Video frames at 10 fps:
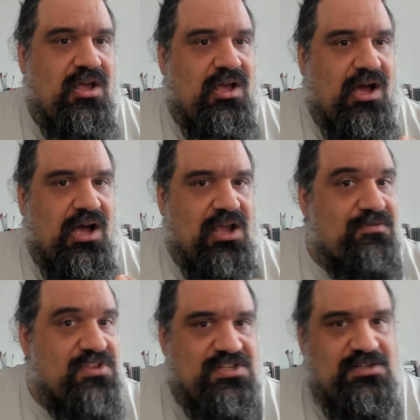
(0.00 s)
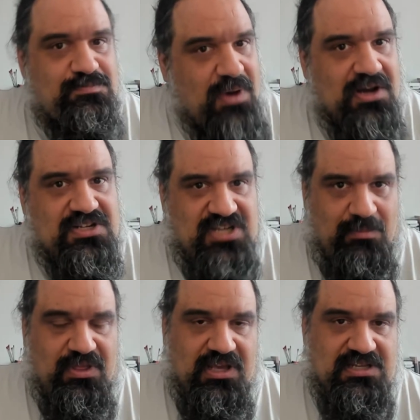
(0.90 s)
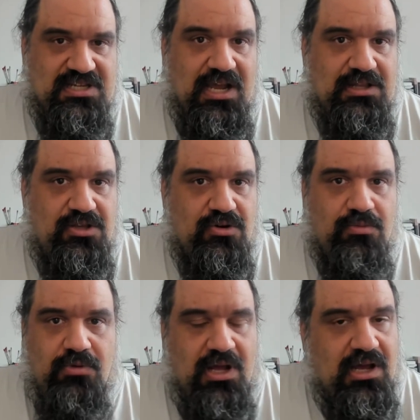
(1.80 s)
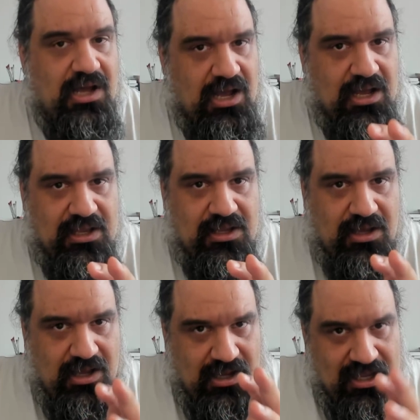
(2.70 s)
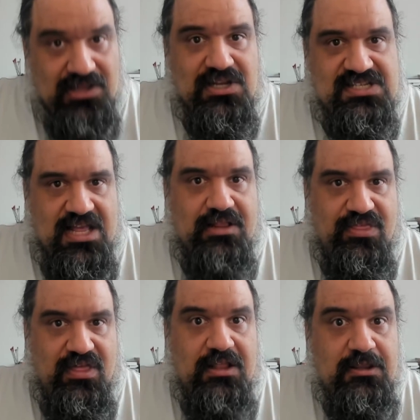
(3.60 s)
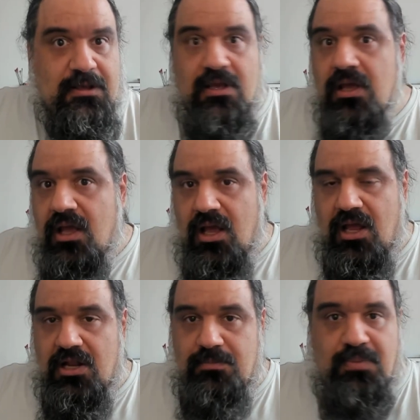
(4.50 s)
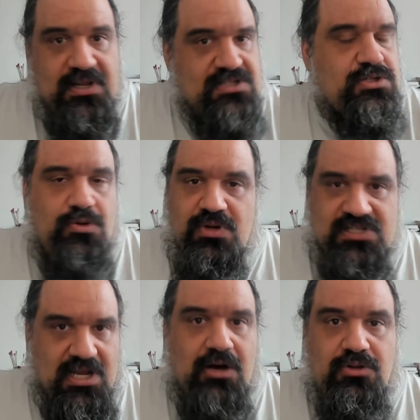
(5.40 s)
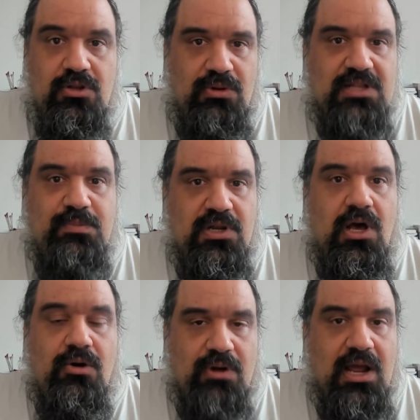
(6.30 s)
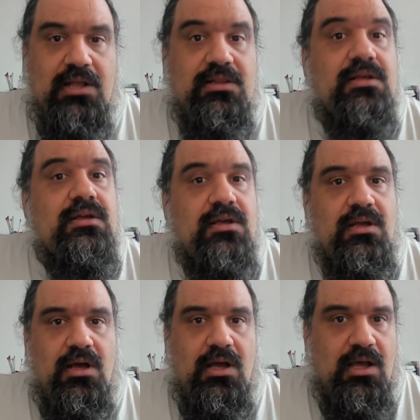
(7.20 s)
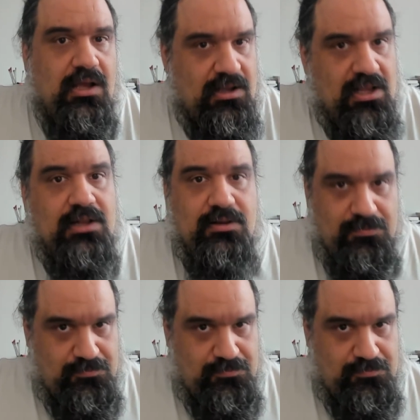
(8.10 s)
if this sparks something inside you, I understand that, and please reach out to let me know, right? And